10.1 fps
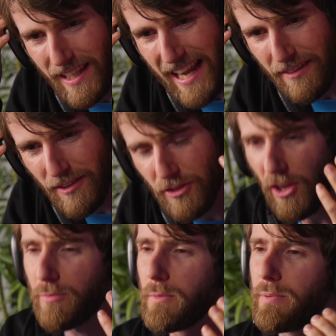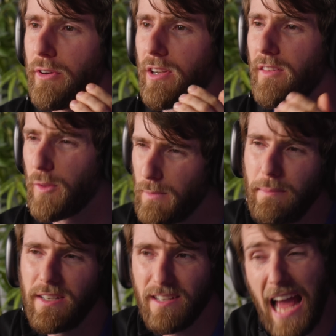it adds an adjustment period that there
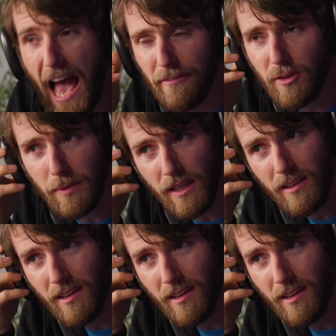maybe didn't have to be.